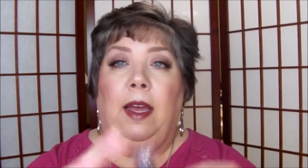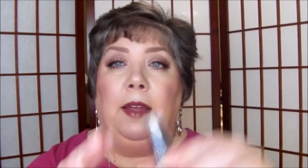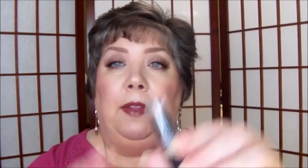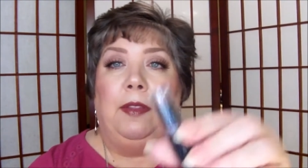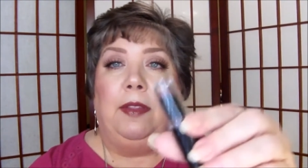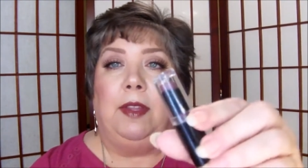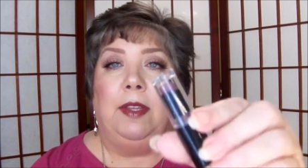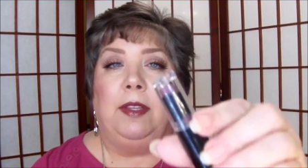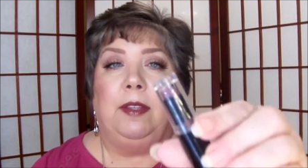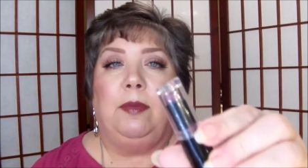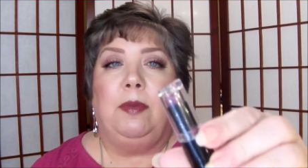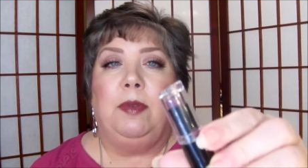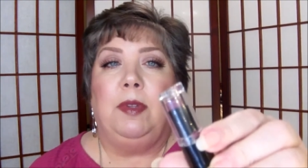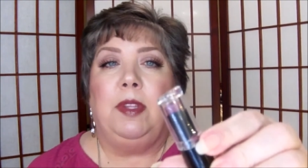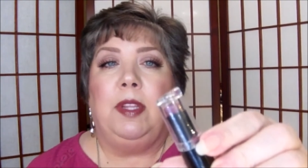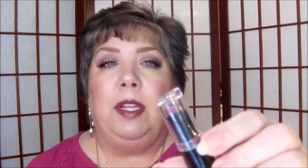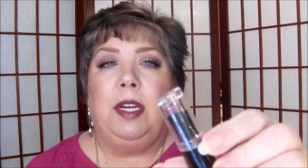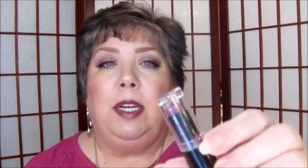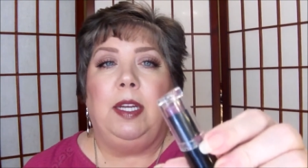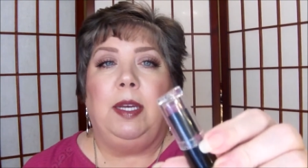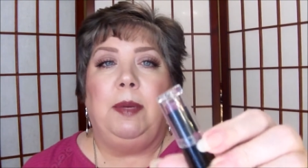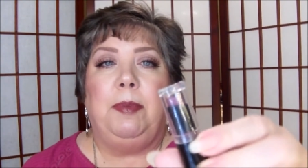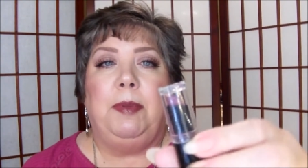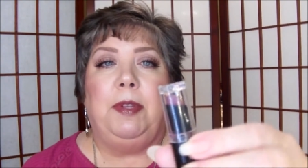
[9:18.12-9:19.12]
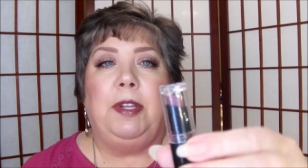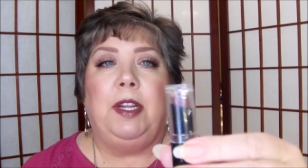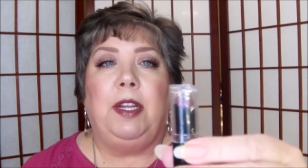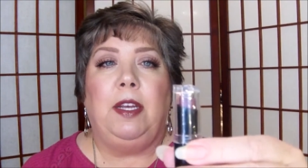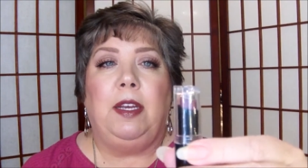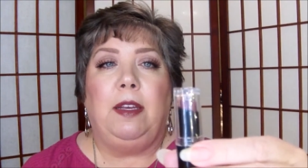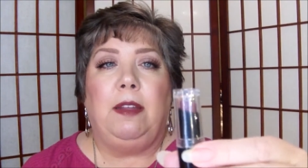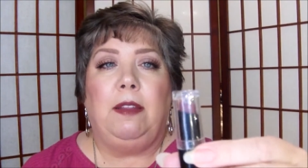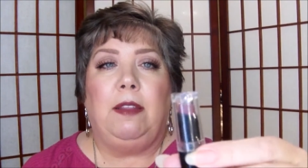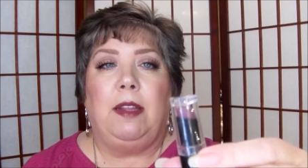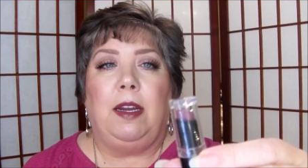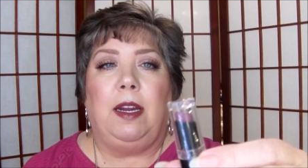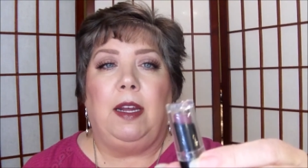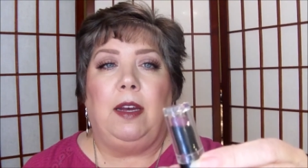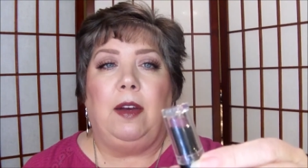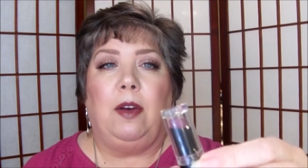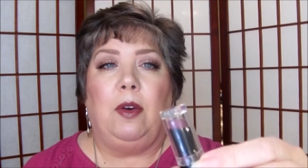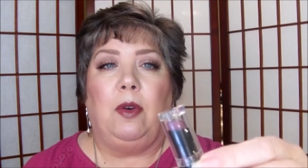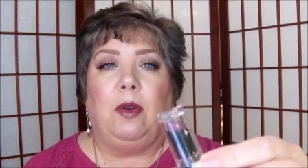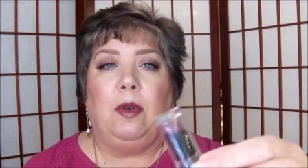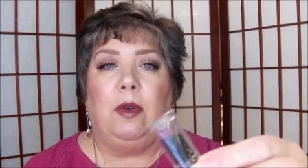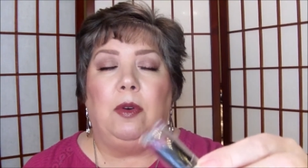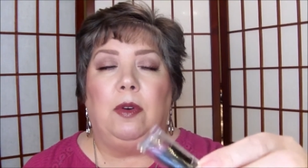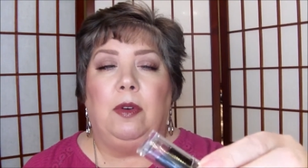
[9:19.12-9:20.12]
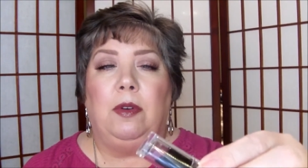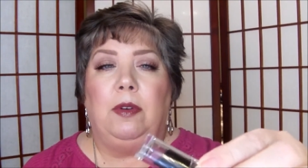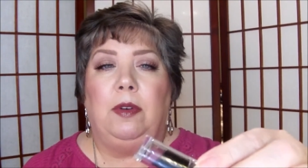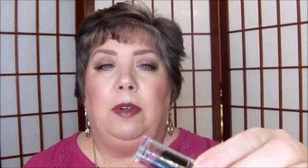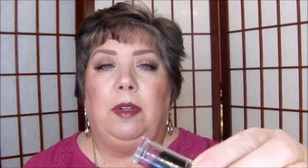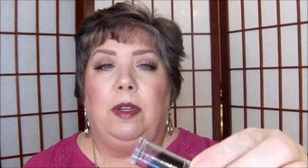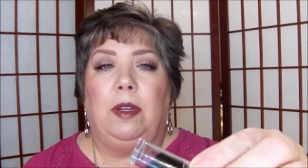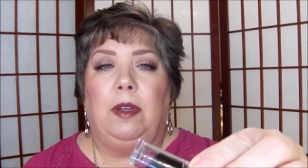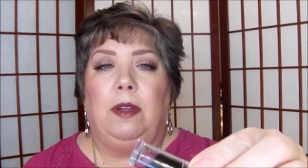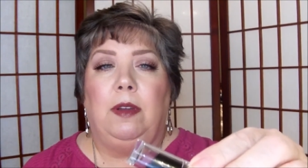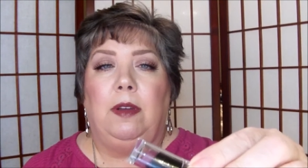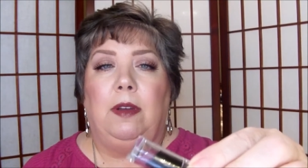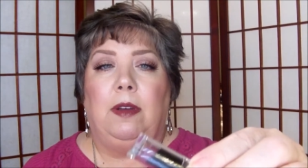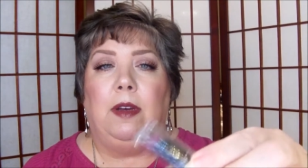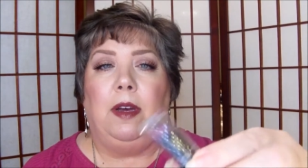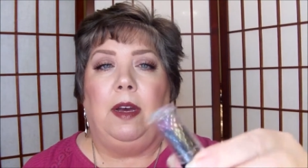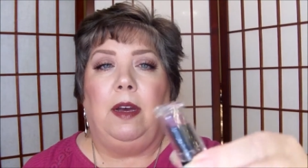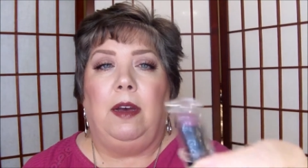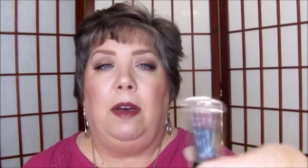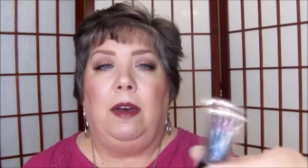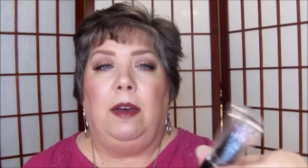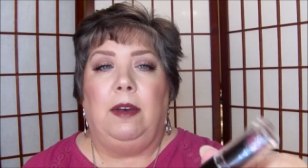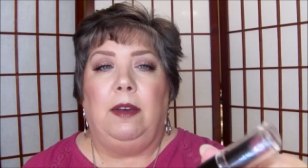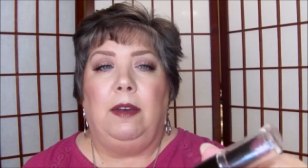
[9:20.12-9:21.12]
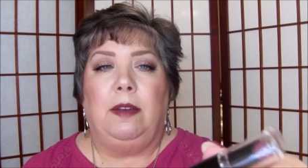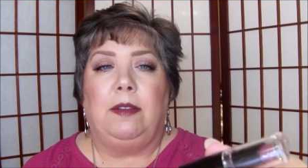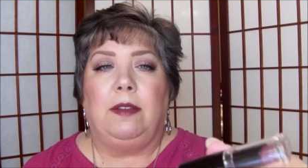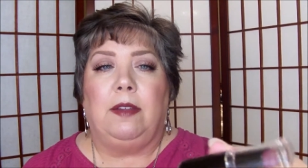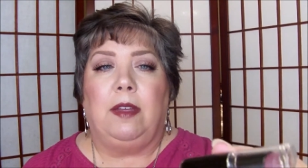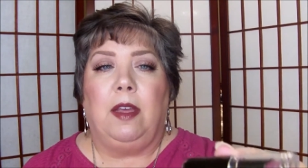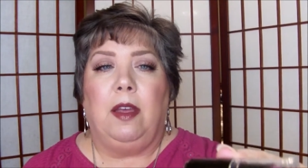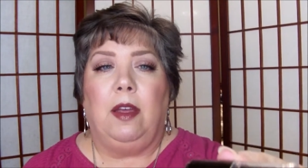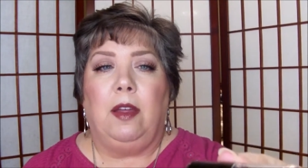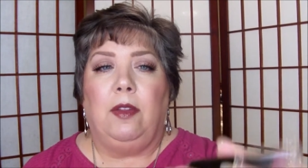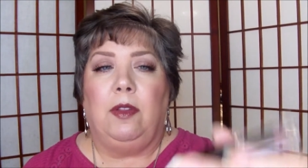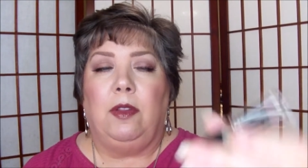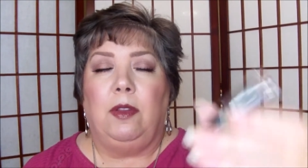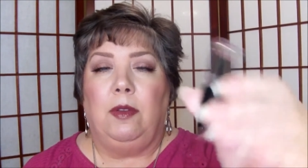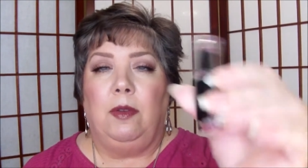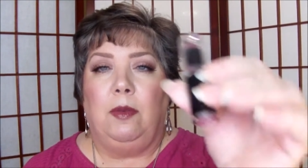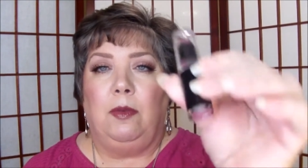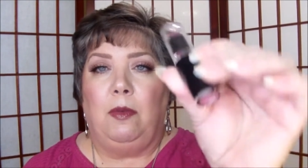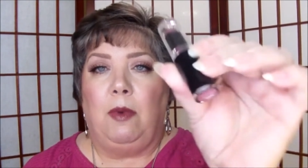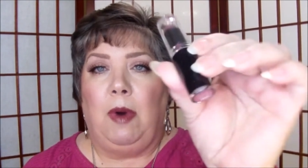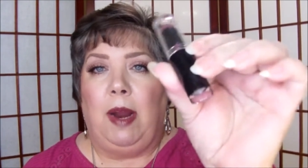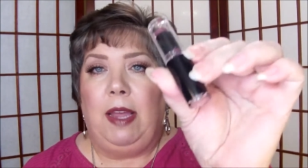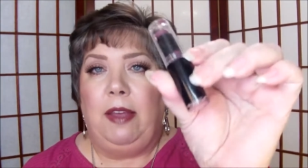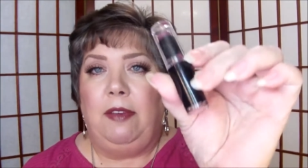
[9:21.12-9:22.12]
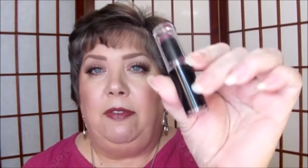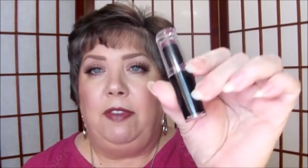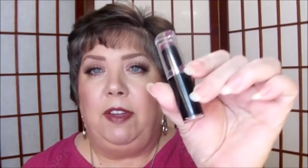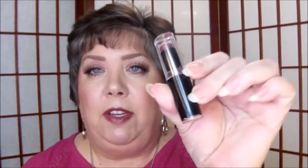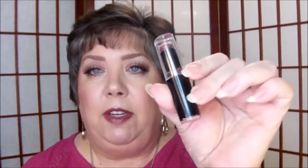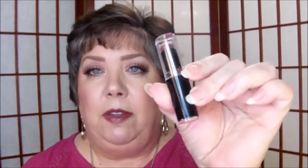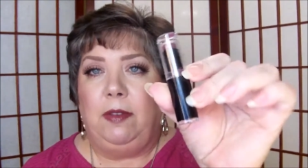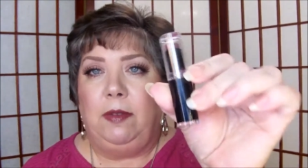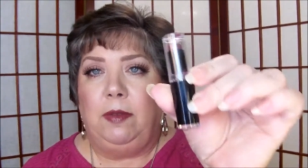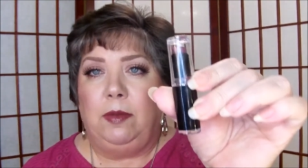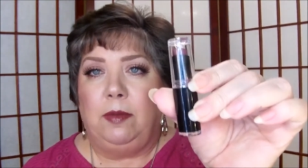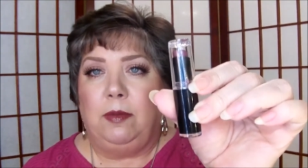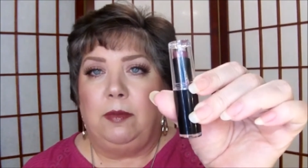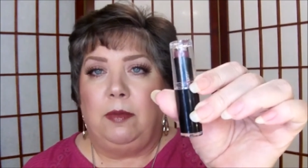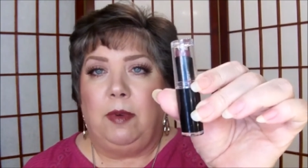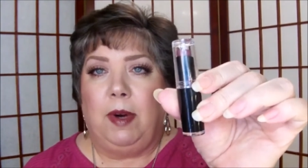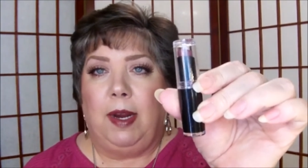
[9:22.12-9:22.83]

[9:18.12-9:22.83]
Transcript: This was the lipstick that I ordered. It's called Raisin.